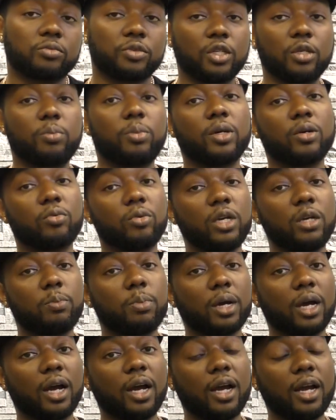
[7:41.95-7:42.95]
You'd be a week
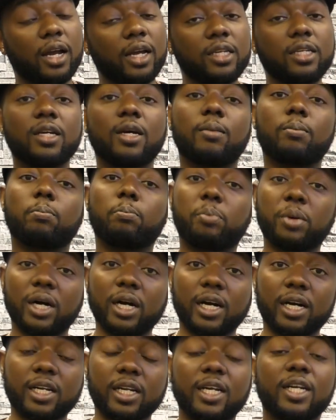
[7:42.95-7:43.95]
behind,
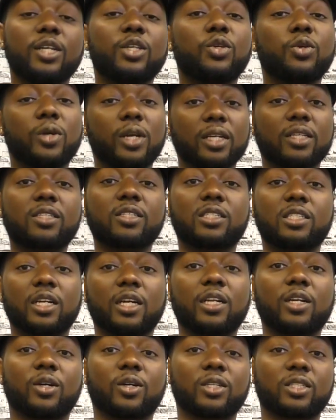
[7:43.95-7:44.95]
but you get to
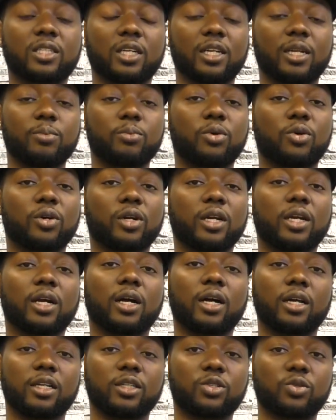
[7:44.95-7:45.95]
study on a Sunday morning
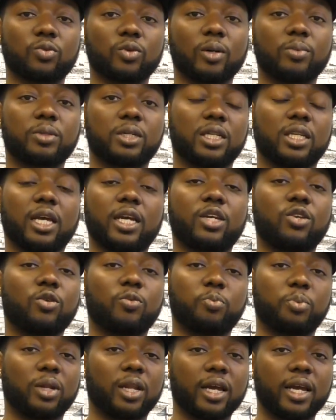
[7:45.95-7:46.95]
uninterrupted like
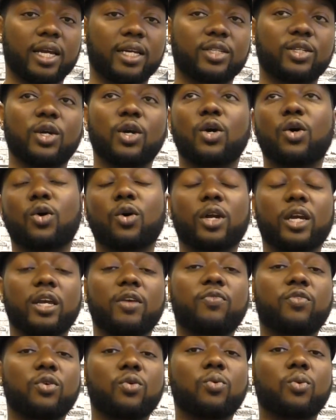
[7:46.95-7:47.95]
you'd planned or
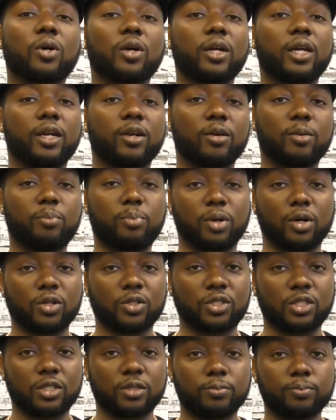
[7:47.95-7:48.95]
if you were here in
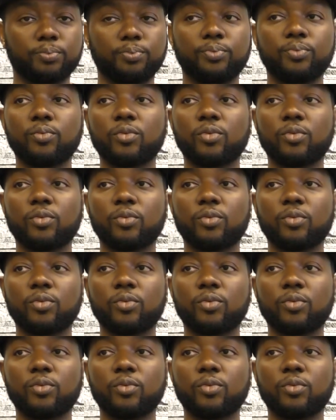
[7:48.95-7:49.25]
person.